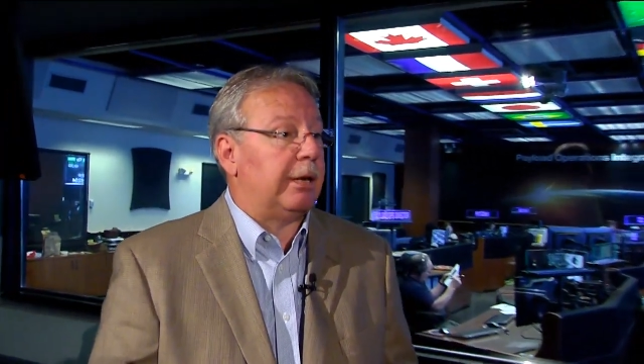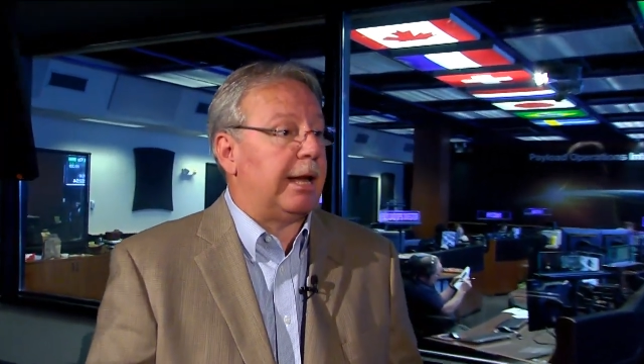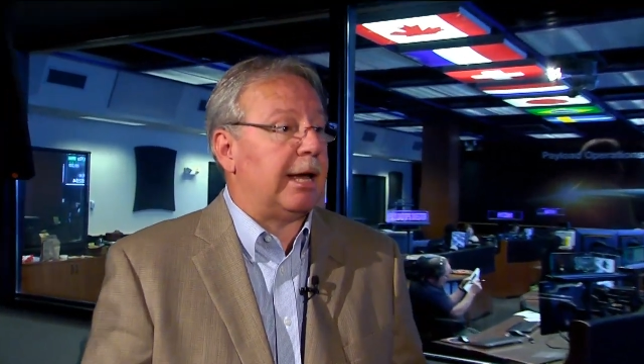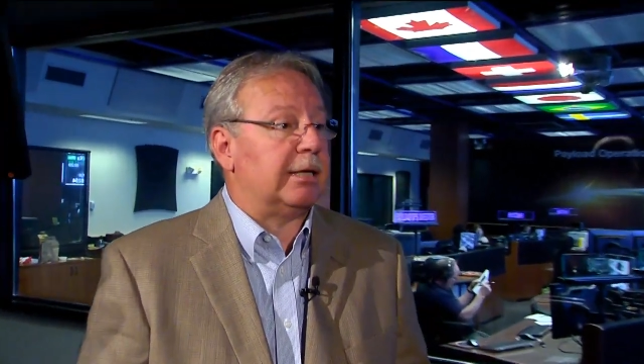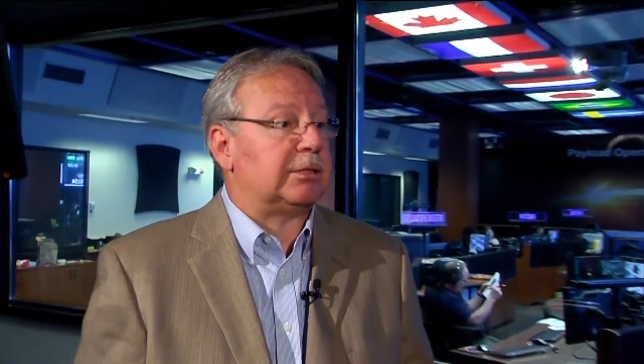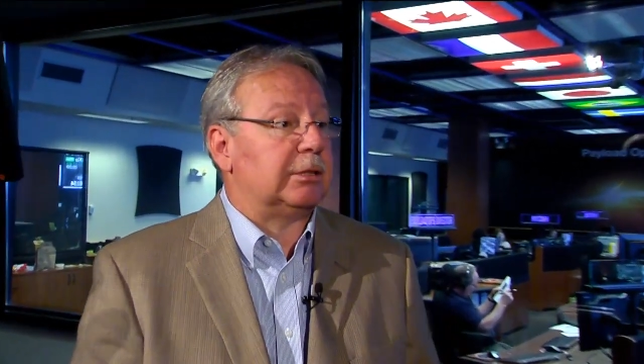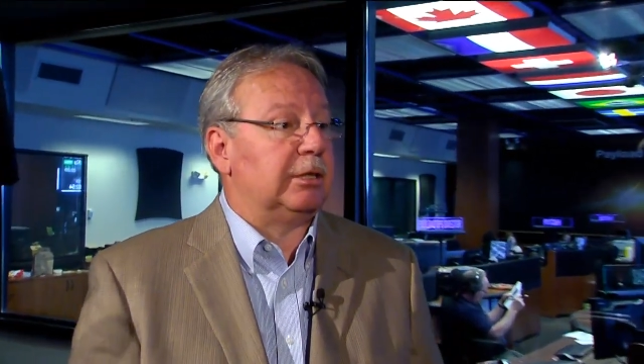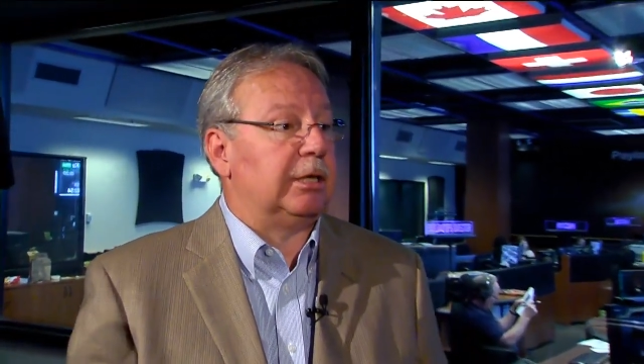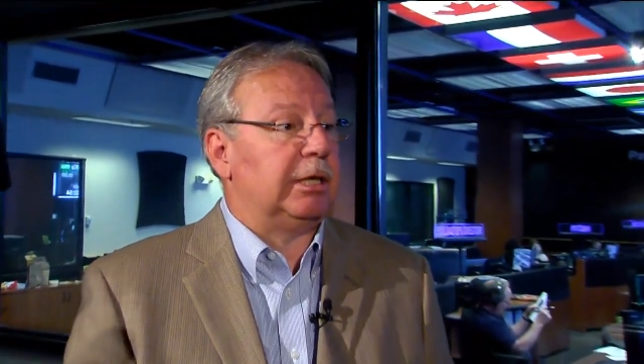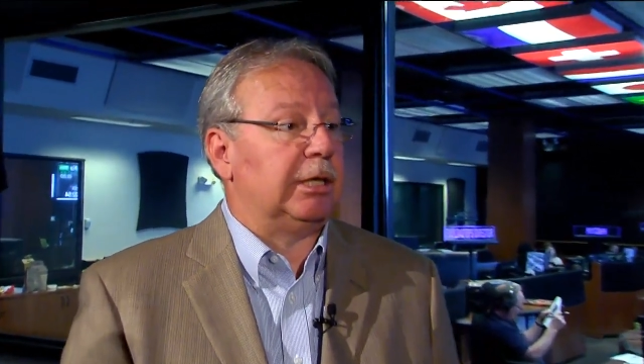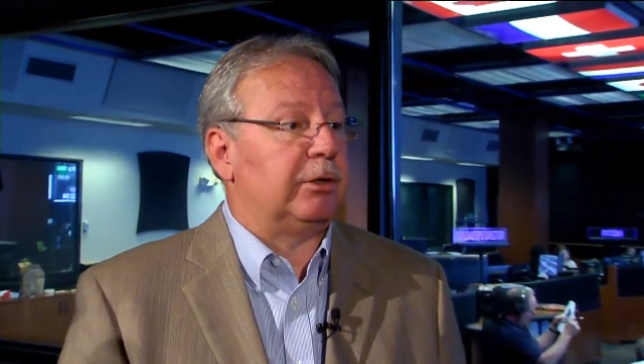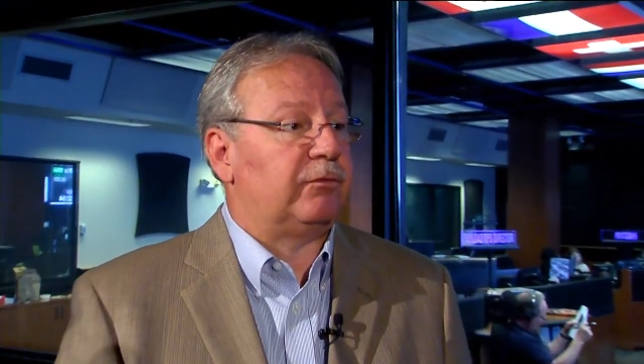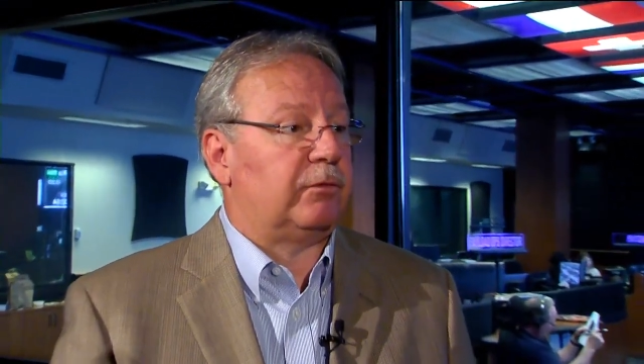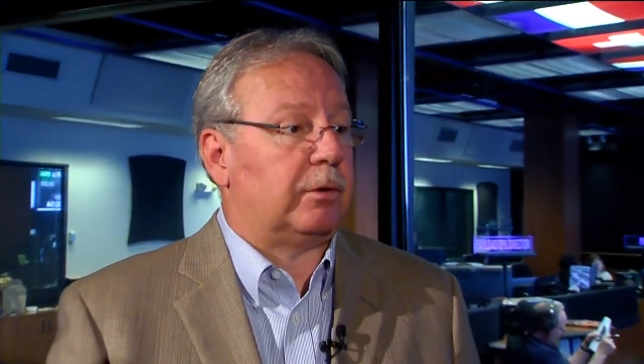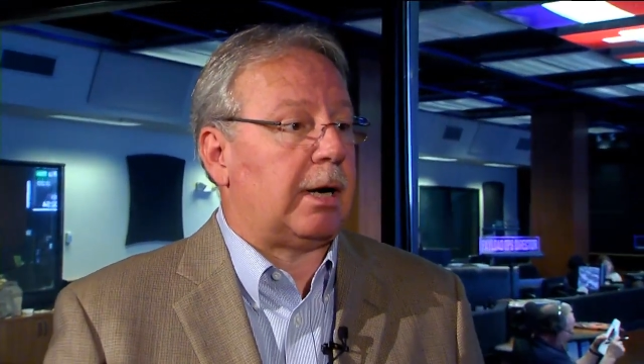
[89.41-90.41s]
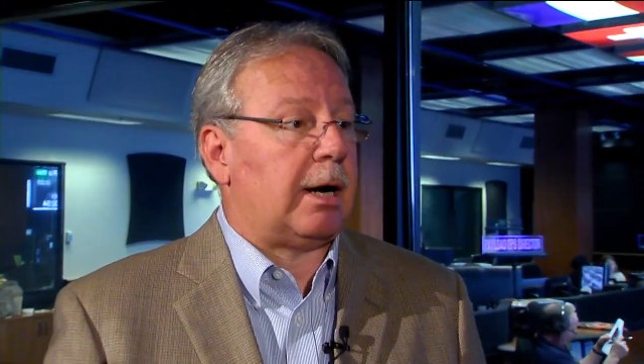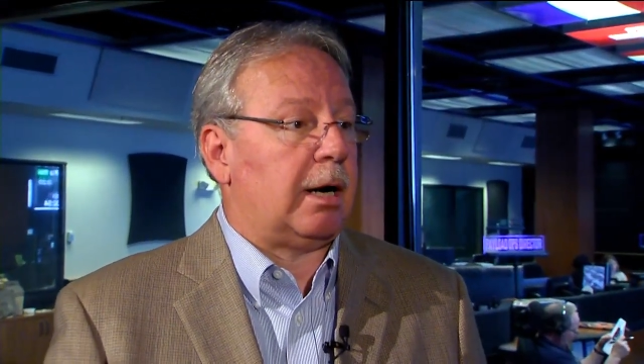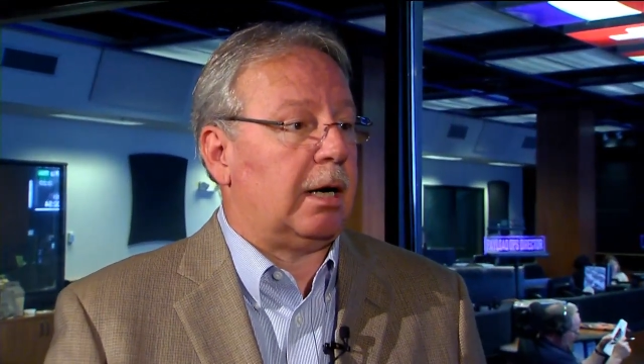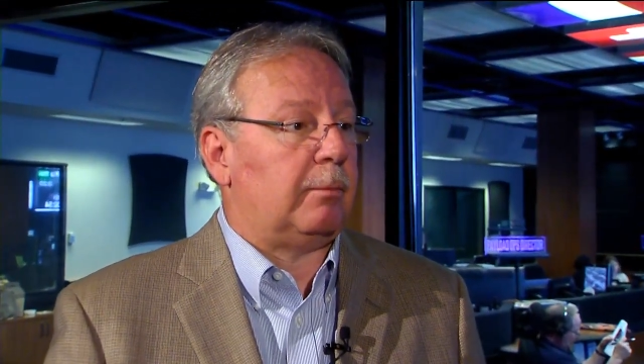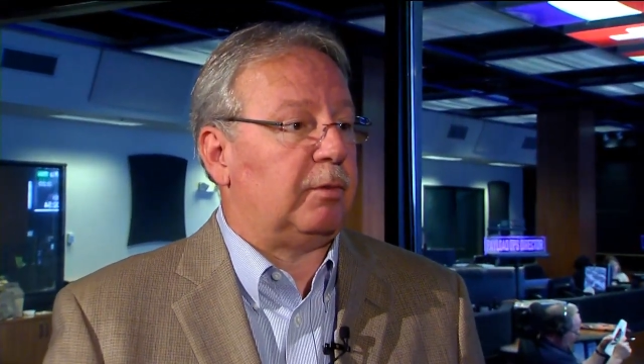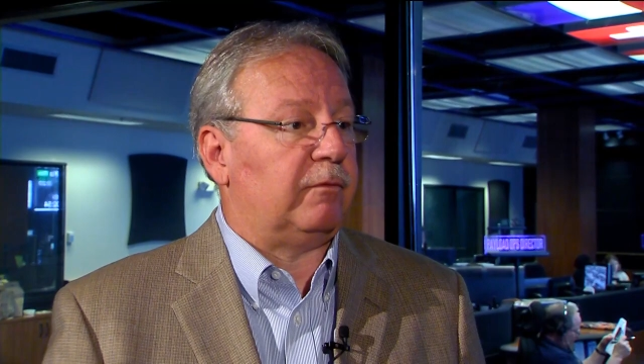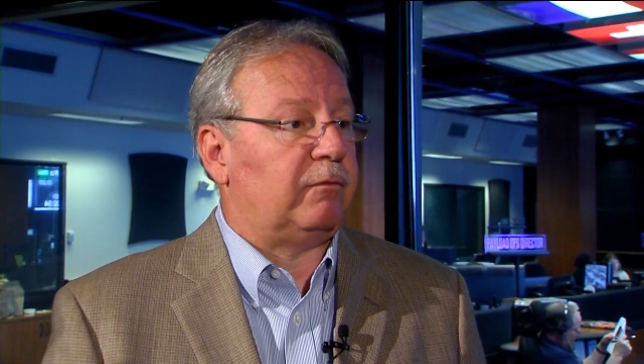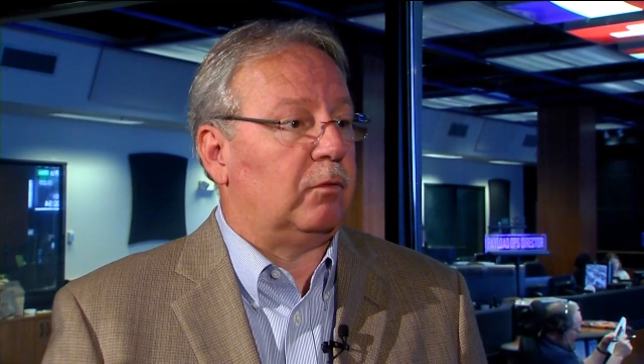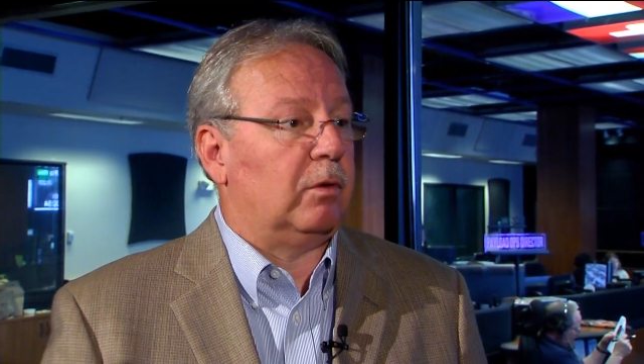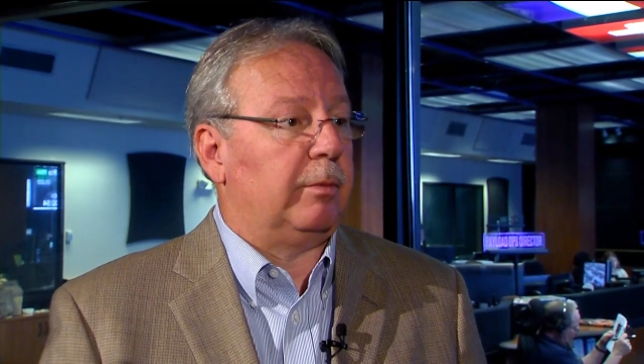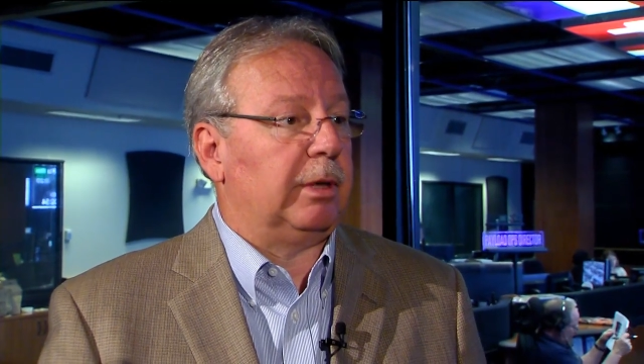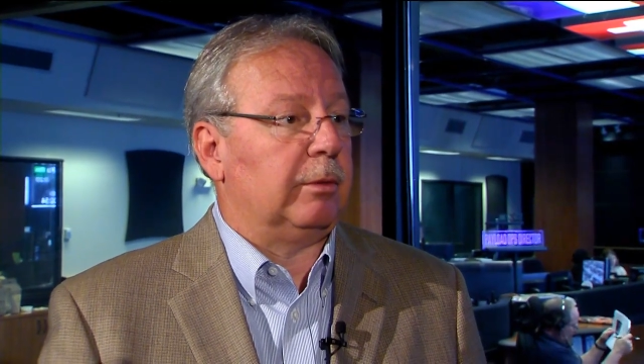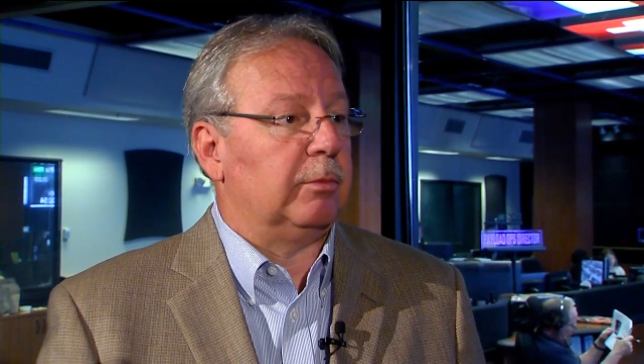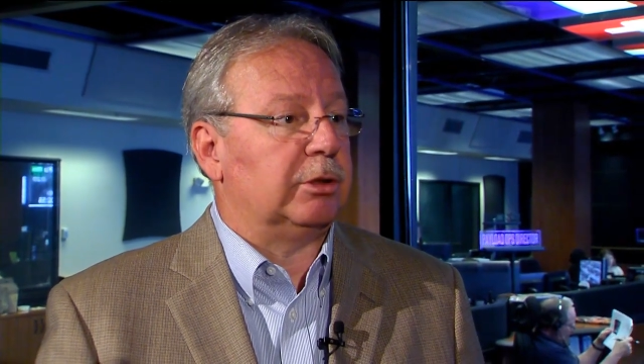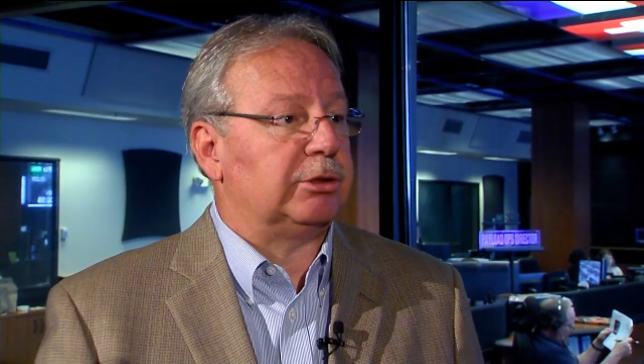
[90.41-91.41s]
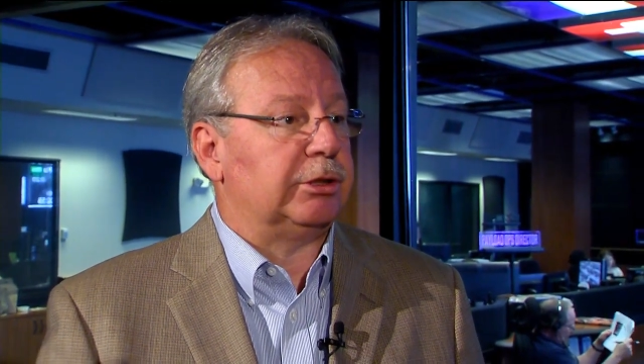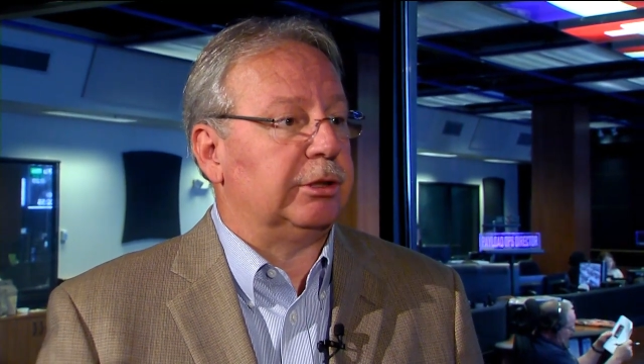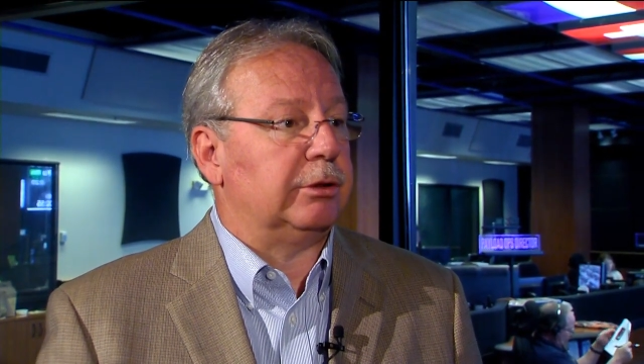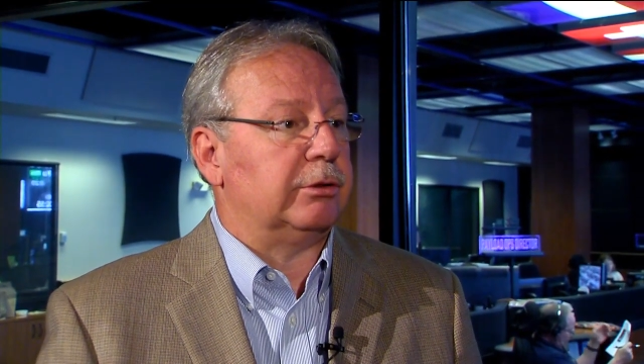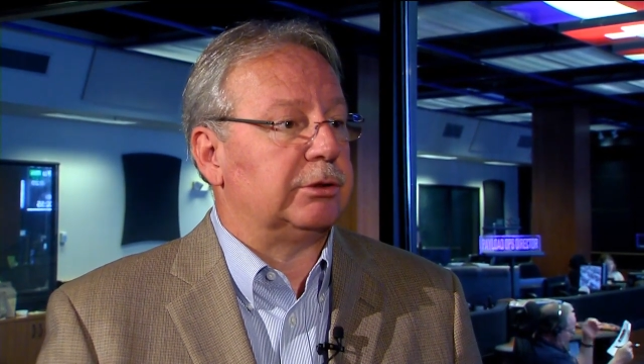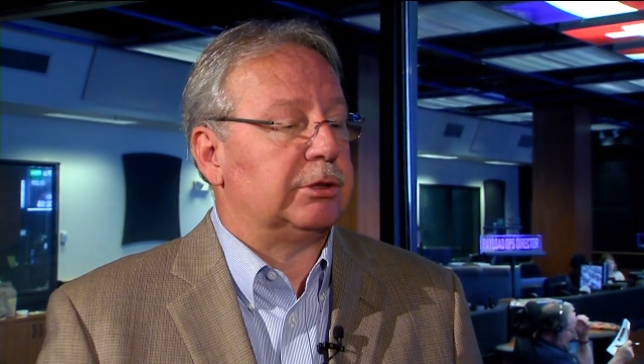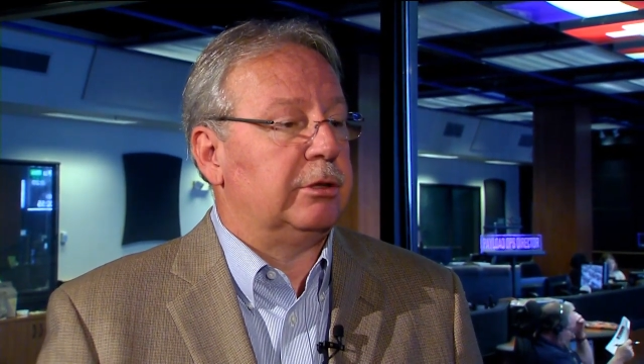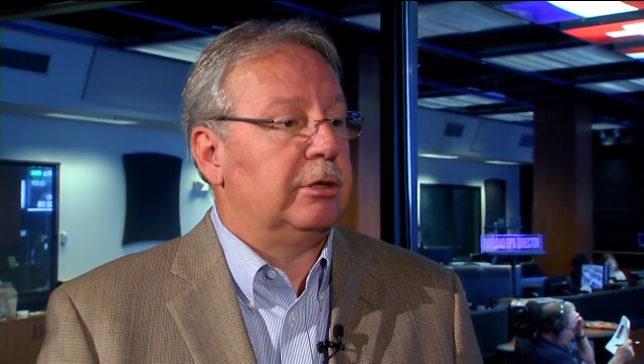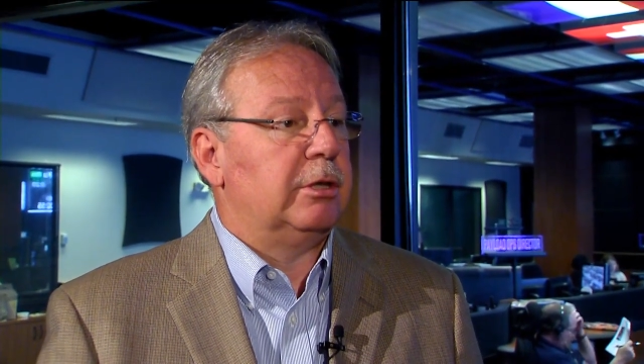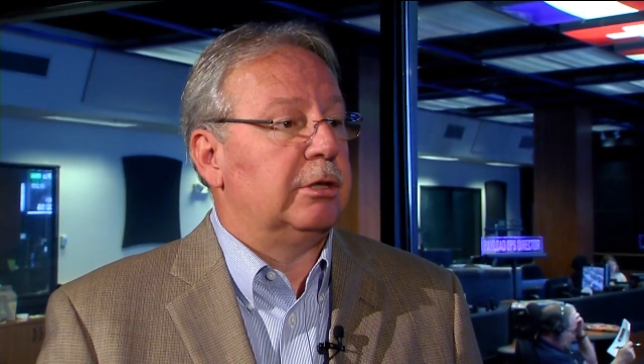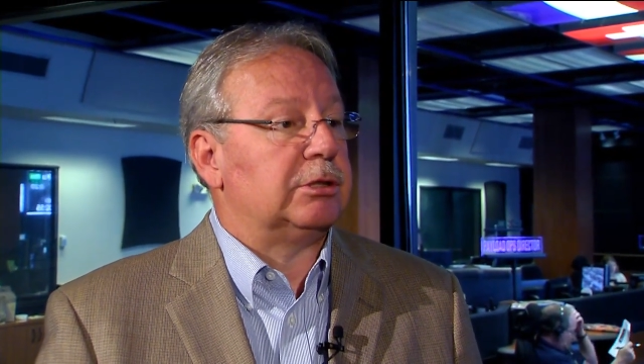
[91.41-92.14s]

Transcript: NASA needs for higher performing materials.